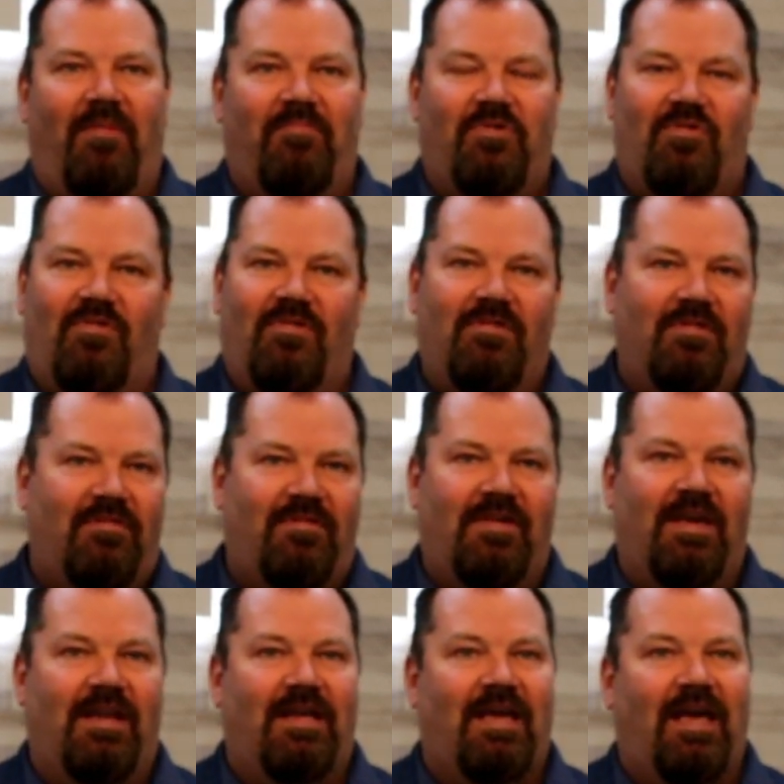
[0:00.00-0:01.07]
I'm sure you'll
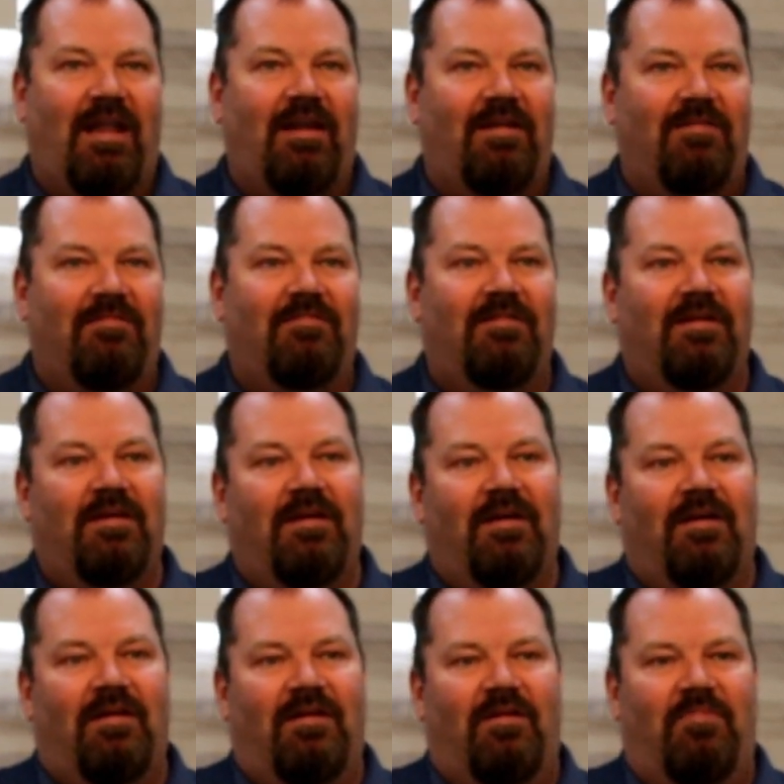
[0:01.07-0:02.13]
see it again and
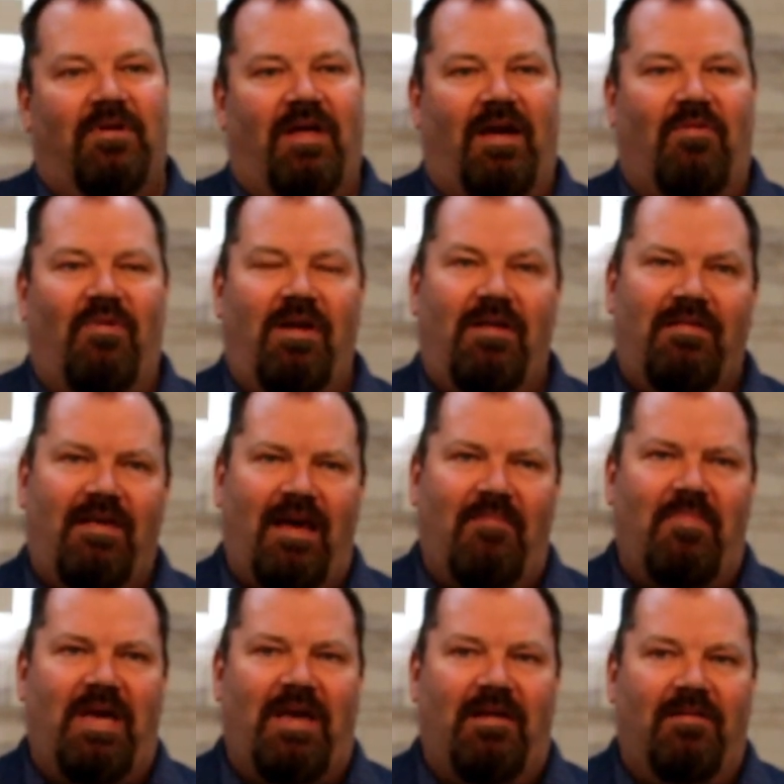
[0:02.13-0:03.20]
you'll be like, "What does
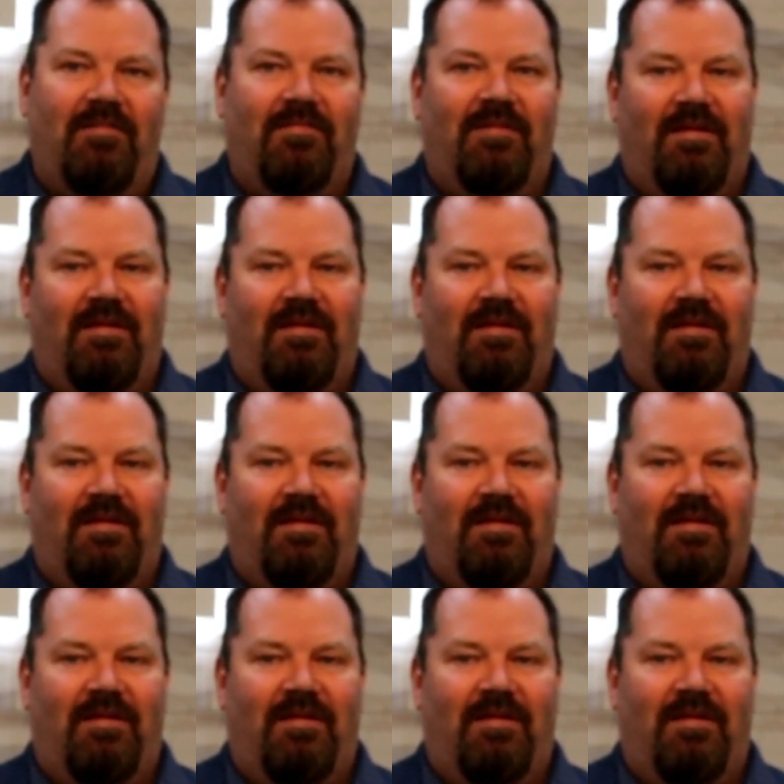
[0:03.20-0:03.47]
that mean?"